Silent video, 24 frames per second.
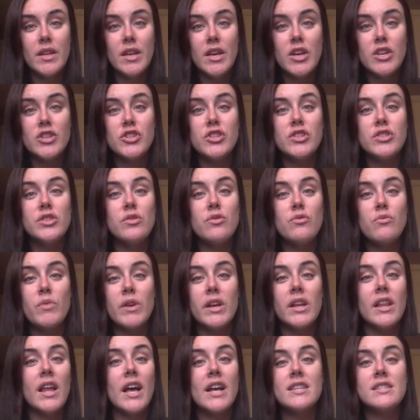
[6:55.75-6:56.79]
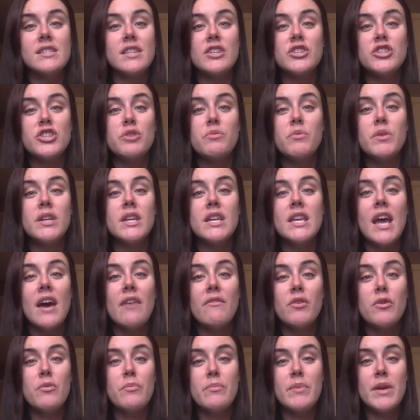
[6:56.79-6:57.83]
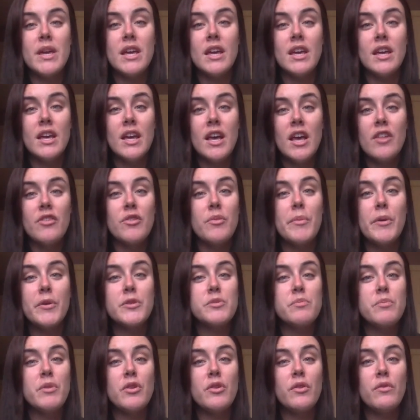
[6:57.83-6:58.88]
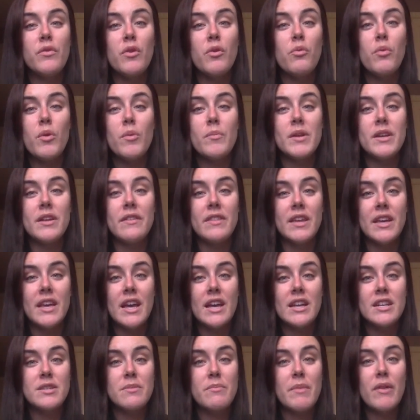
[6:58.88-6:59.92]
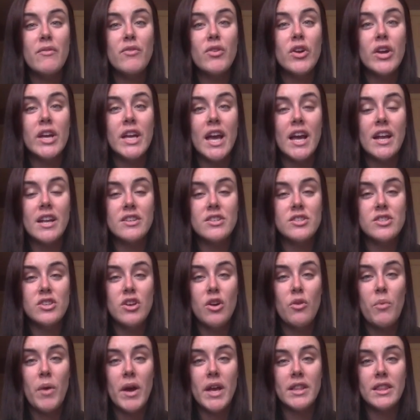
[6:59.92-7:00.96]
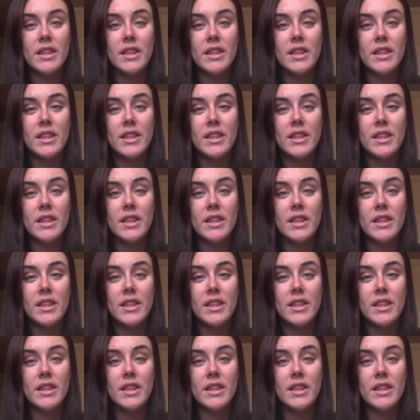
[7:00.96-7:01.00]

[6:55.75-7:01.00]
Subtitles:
She soon realized that she would never be the most beautiful woman in the kingdom ever again as Snow White